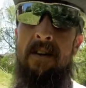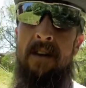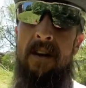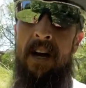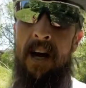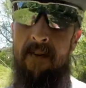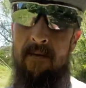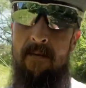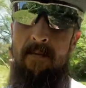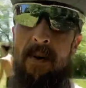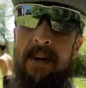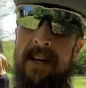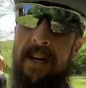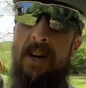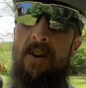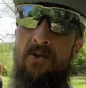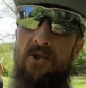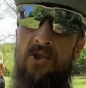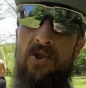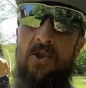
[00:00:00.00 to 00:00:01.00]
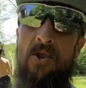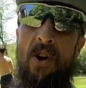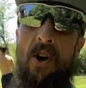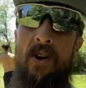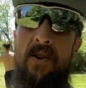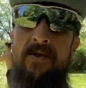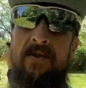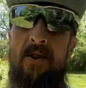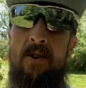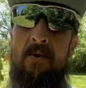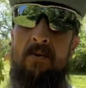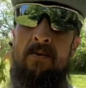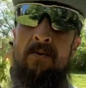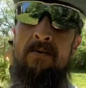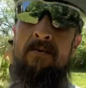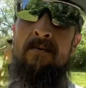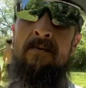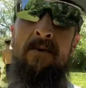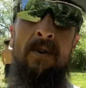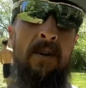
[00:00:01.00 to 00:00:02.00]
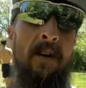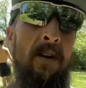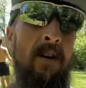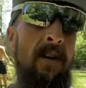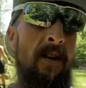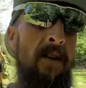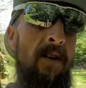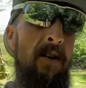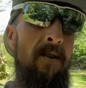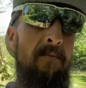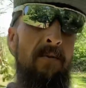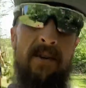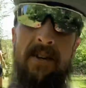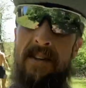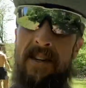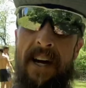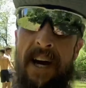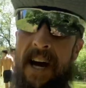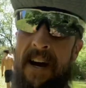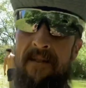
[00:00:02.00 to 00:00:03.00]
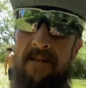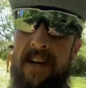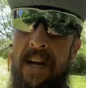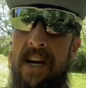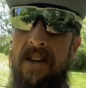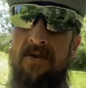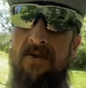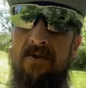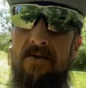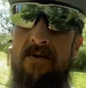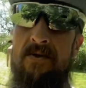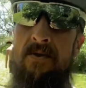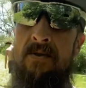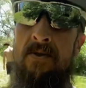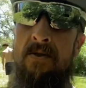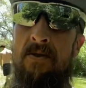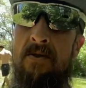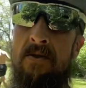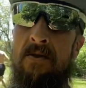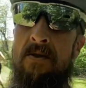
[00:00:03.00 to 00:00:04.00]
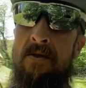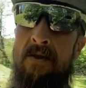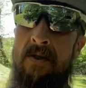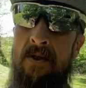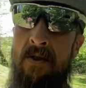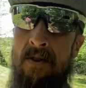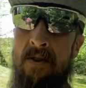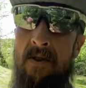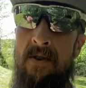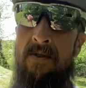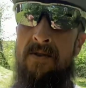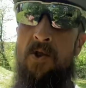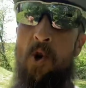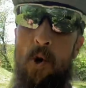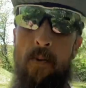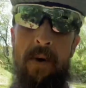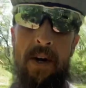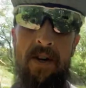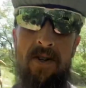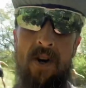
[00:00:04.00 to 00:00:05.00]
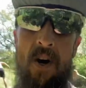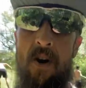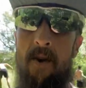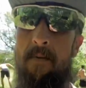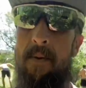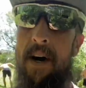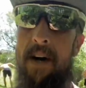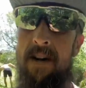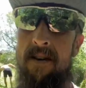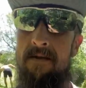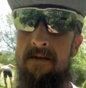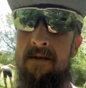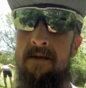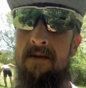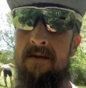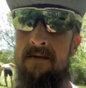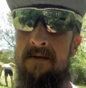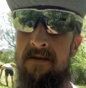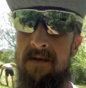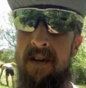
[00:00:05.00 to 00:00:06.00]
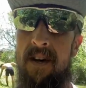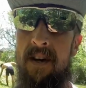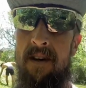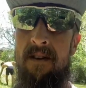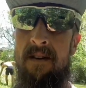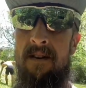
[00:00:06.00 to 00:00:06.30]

Everybody else should also, because I have the answers. Let's go up here and talk about it. Yeah.